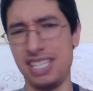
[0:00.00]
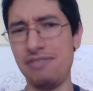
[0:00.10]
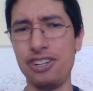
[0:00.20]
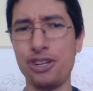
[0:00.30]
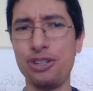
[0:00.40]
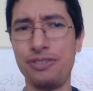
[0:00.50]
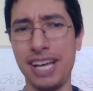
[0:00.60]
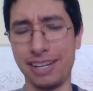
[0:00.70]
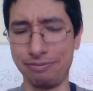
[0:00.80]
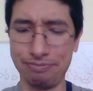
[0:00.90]
Never a huge
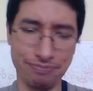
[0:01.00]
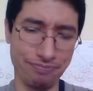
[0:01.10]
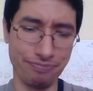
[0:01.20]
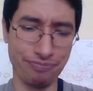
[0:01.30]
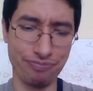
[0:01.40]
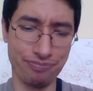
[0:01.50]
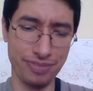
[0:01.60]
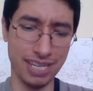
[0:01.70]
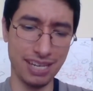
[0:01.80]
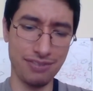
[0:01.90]
fan.
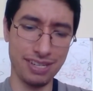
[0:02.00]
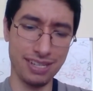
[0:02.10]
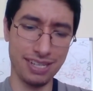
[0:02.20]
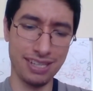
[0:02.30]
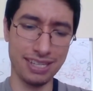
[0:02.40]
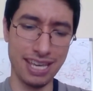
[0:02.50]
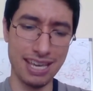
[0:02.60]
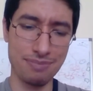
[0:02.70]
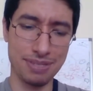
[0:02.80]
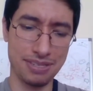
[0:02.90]
Like even in the
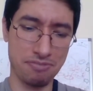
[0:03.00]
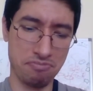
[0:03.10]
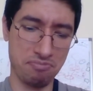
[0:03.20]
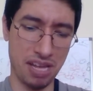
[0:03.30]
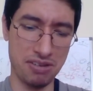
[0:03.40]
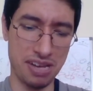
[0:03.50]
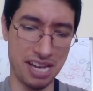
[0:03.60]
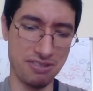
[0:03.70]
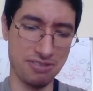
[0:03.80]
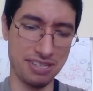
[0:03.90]
games, I don't,
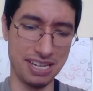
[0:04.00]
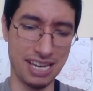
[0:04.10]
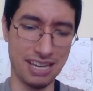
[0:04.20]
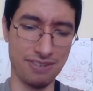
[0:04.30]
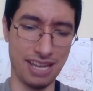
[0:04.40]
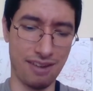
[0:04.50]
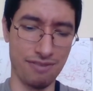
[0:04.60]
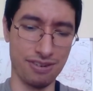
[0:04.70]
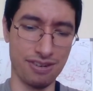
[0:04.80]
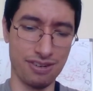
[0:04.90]
I don't think I even
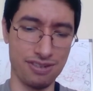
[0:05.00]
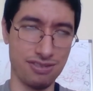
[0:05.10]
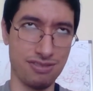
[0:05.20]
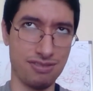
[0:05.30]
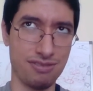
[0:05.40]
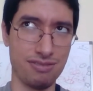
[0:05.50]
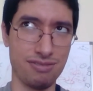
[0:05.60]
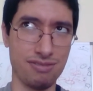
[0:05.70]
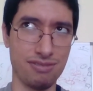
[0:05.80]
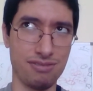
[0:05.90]
ever
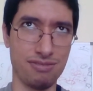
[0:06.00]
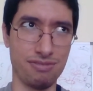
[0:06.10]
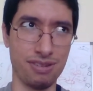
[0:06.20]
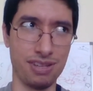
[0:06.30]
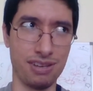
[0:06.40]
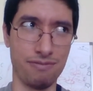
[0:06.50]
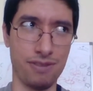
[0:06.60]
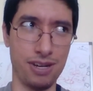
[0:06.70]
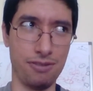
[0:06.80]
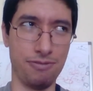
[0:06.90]
really
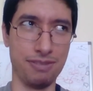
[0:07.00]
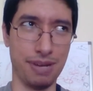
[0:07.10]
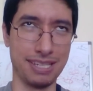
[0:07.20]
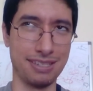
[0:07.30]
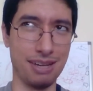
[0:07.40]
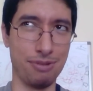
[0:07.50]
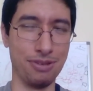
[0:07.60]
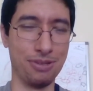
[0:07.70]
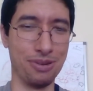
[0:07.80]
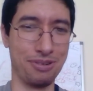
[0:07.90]
evolved my
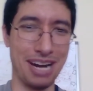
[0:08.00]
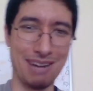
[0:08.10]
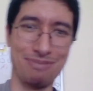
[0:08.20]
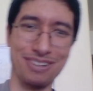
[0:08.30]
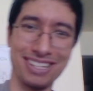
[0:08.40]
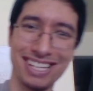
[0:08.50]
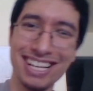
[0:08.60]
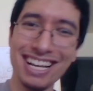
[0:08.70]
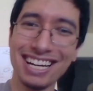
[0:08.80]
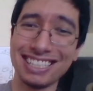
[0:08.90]
Snubbull into a ball
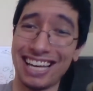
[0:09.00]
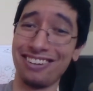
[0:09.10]
because